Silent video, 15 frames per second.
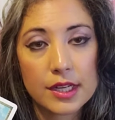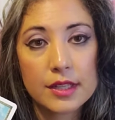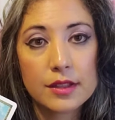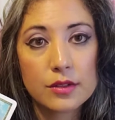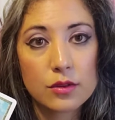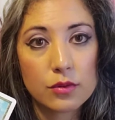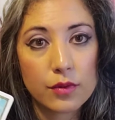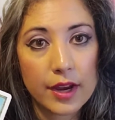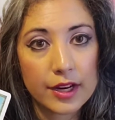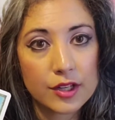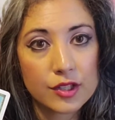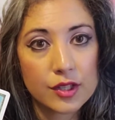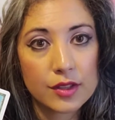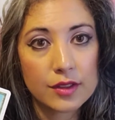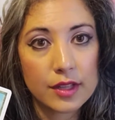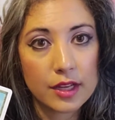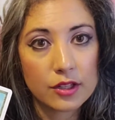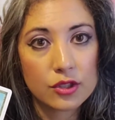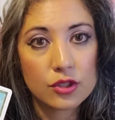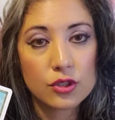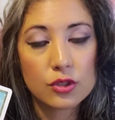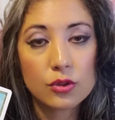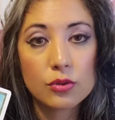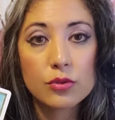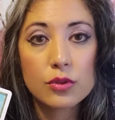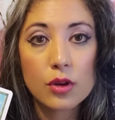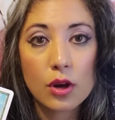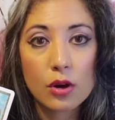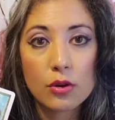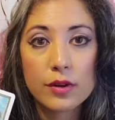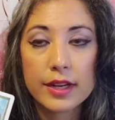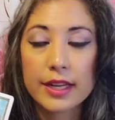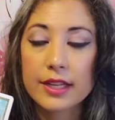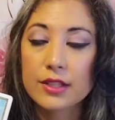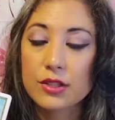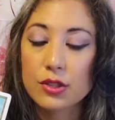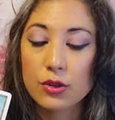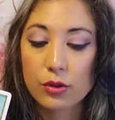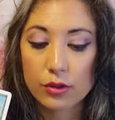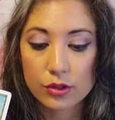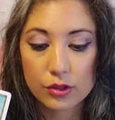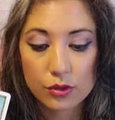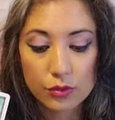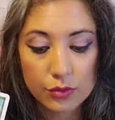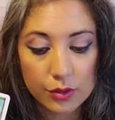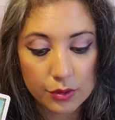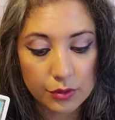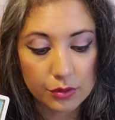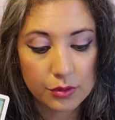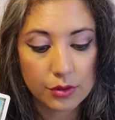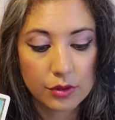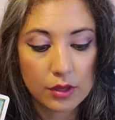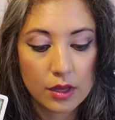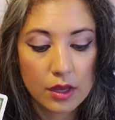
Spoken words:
in the direction that you know is your truth.